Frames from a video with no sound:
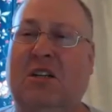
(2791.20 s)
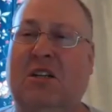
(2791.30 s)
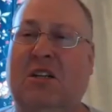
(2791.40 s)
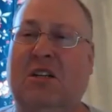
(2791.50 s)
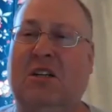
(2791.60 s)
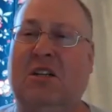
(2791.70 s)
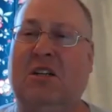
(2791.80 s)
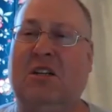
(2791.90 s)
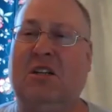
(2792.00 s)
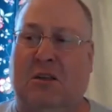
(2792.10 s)
Please
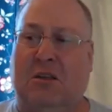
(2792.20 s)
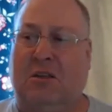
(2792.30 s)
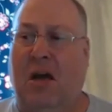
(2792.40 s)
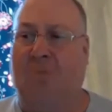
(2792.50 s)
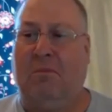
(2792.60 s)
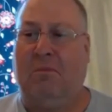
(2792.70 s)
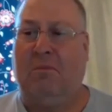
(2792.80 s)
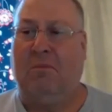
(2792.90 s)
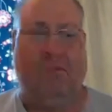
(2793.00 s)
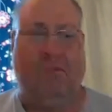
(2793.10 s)
come,
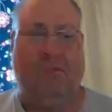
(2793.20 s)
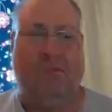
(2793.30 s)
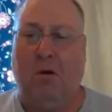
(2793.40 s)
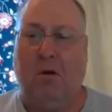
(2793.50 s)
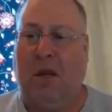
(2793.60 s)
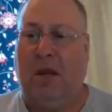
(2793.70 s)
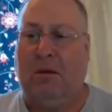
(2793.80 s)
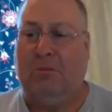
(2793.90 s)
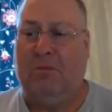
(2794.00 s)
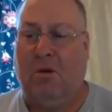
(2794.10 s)
come forward. I'm
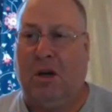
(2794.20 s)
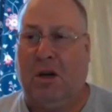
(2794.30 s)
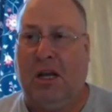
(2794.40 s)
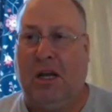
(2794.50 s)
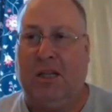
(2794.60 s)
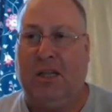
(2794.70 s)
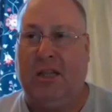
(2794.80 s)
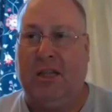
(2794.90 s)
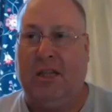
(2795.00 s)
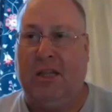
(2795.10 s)
working on lighting.
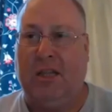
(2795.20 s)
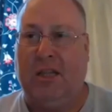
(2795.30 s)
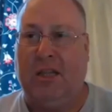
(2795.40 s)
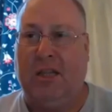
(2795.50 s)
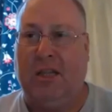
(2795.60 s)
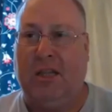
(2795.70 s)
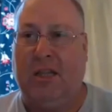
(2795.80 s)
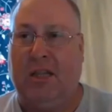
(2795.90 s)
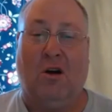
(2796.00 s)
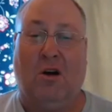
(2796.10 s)
Yeah, he's
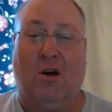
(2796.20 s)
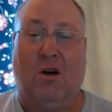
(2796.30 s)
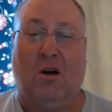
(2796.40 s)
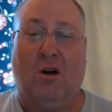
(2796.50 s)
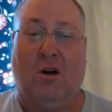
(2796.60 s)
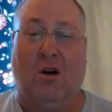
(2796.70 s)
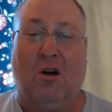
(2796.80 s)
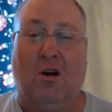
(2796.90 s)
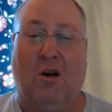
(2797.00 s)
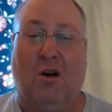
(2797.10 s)
totally shocked at
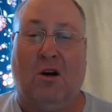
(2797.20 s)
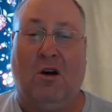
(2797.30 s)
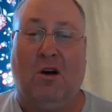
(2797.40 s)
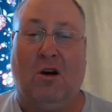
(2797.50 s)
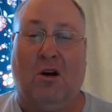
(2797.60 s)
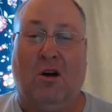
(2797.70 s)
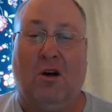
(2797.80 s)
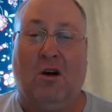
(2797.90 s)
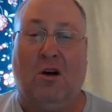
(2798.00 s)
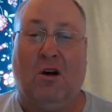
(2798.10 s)
this. Cool.
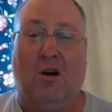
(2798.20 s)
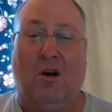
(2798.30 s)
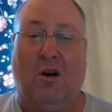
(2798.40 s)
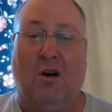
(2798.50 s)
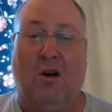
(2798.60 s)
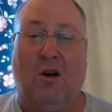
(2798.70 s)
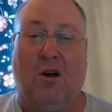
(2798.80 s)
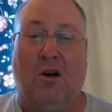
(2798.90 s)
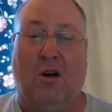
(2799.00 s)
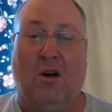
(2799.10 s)
Uh, the other guys are
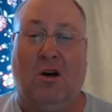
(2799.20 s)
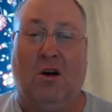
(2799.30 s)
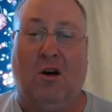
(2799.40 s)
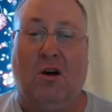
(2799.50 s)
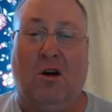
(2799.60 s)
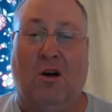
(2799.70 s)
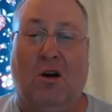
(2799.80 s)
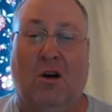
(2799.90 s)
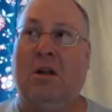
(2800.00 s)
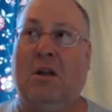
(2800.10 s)
like, "What
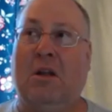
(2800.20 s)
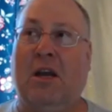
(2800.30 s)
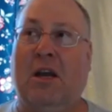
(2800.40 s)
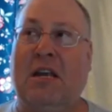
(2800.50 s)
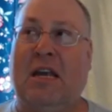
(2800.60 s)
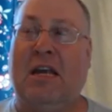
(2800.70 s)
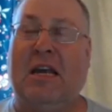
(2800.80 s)
are you guys saying?"